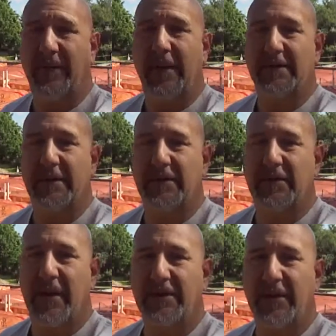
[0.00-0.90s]
Falls
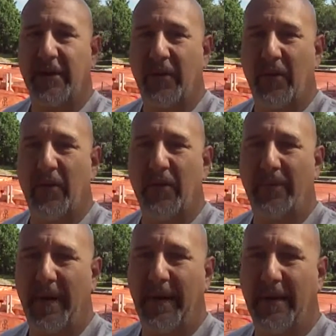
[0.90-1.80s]
Construction, Gorham,
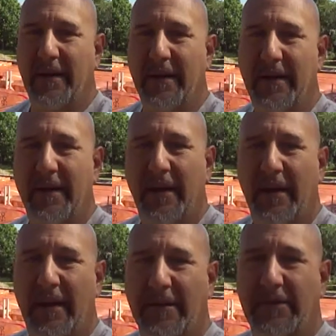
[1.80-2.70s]
Maine.
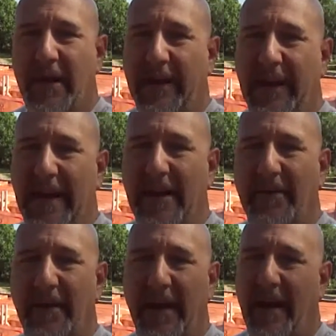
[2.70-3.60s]
Checking out.
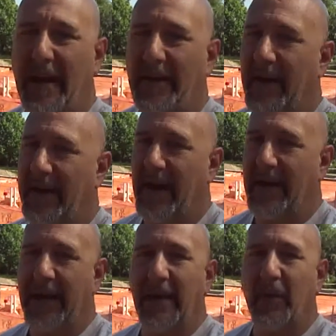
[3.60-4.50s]
Uh, again,
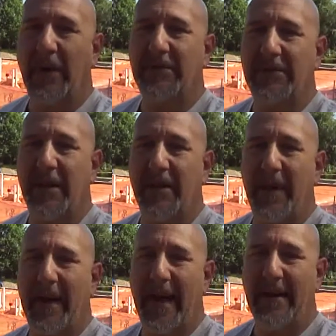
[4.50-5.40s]
any questions that you
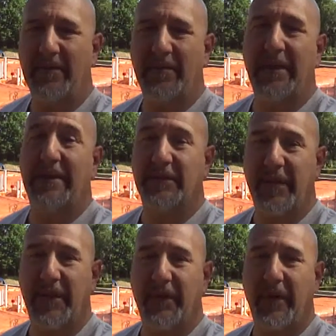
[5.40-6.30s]
may have, please
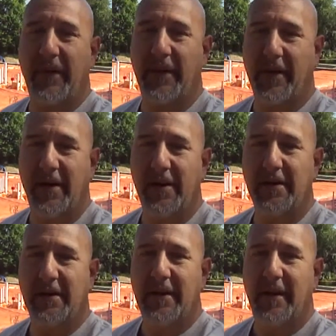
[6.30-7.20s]
feel free to
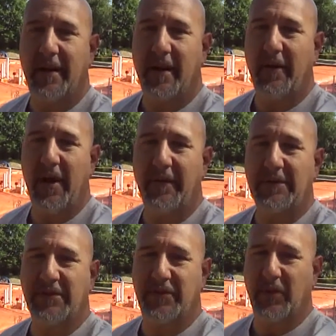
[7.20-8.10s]
call. Our
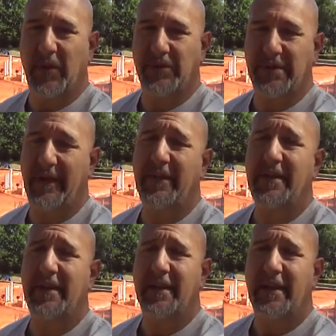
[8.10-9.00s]
office is two oh seven,
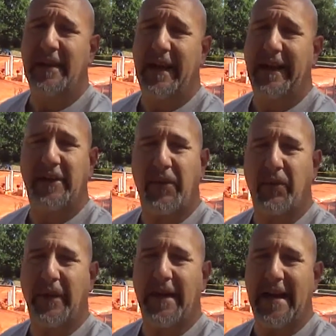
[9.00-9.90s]
eight
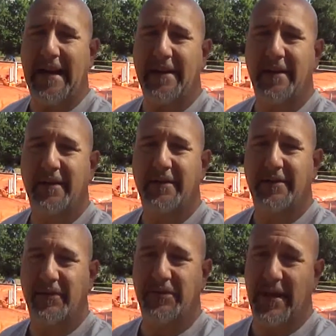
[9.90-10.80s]
three nine,
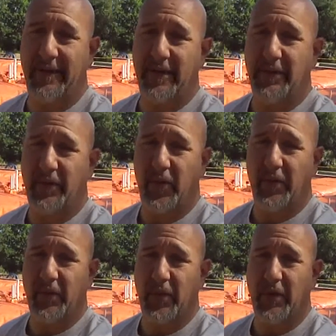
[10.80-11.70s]
two seven four
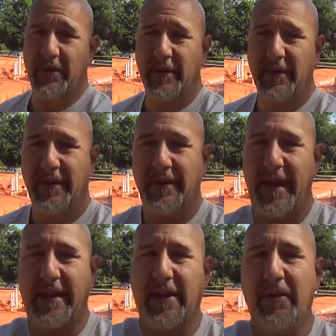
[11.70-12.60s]
four.
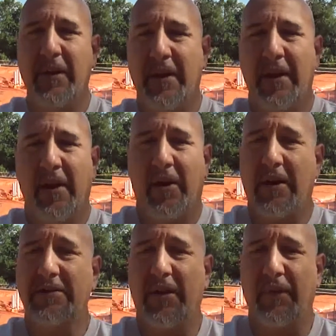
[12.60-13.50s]
Thank you.
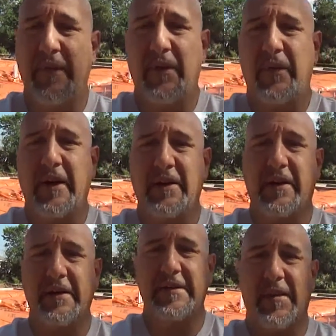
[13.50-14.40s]
Also, feel free to
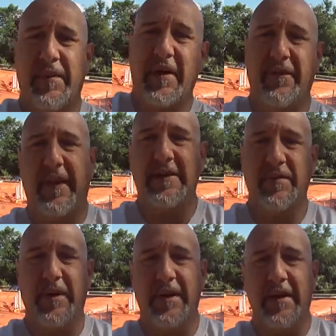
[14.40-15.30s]
look us up on Facebook,